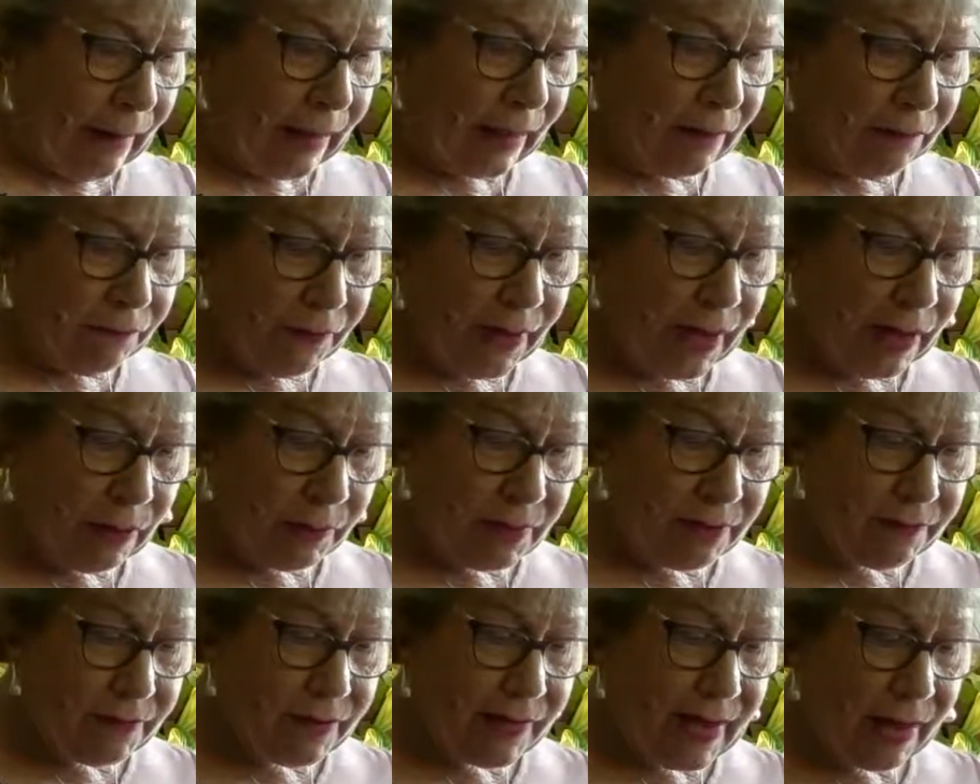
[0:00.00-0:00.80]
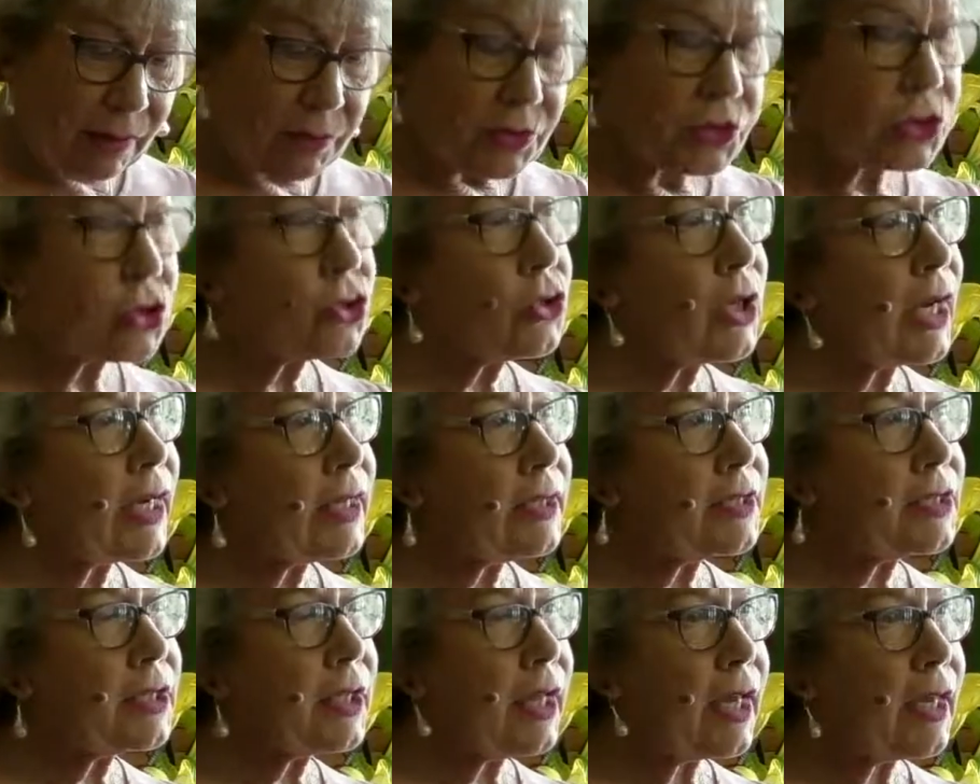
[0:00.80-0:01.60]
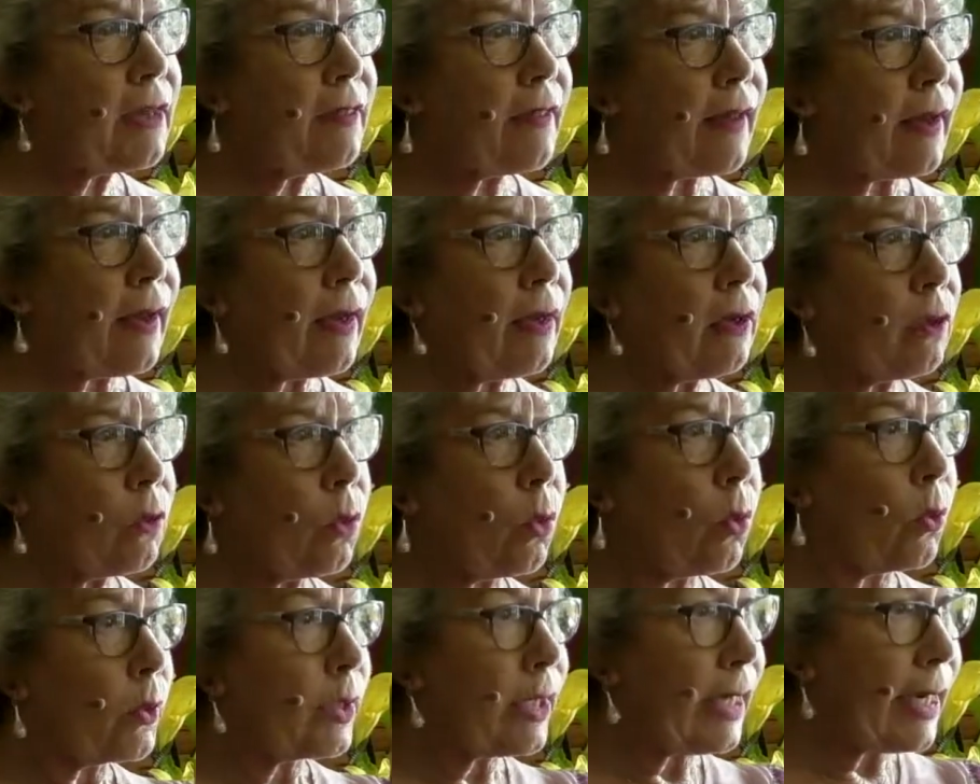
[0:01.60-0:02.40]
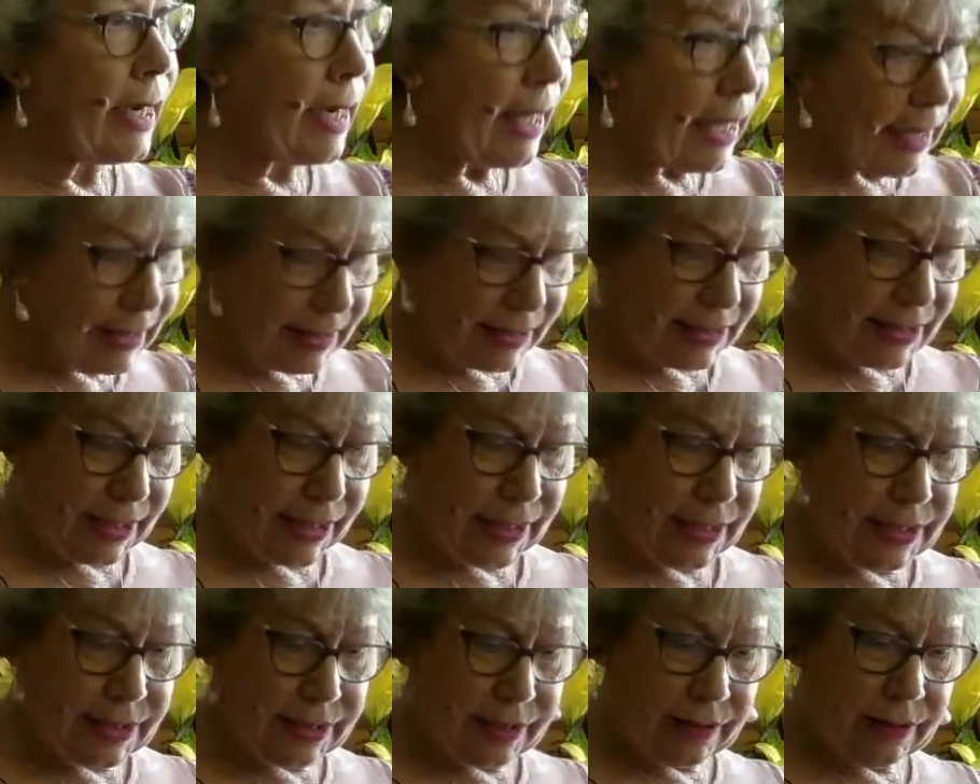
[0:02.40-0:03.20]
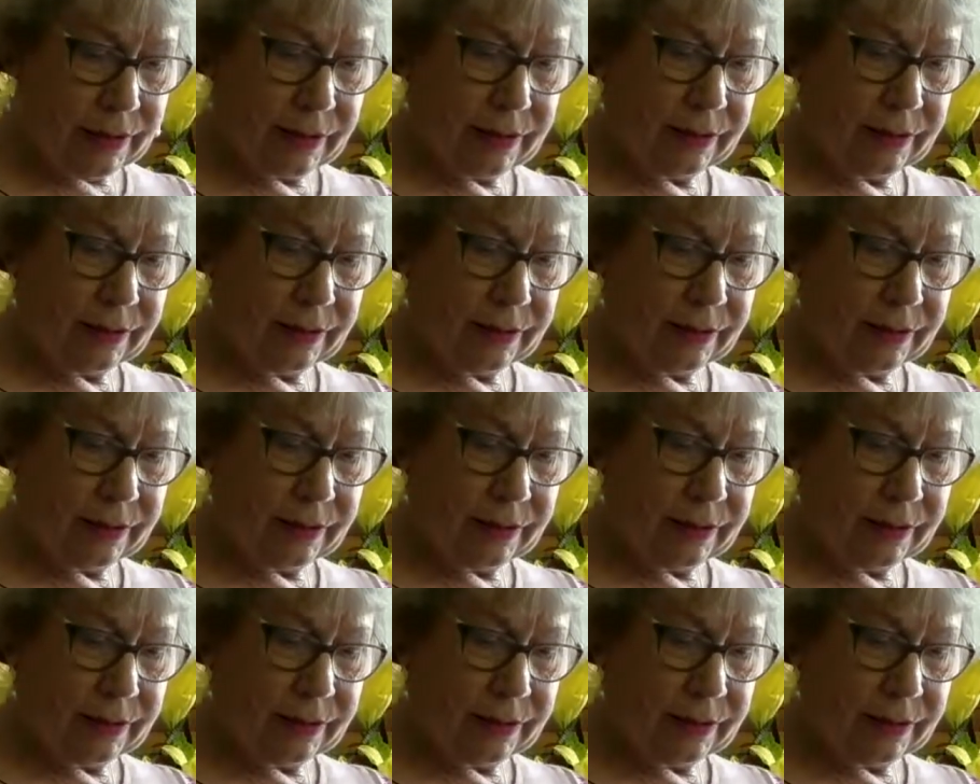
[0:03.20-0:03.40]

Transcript: If, however, they were strung together or connected,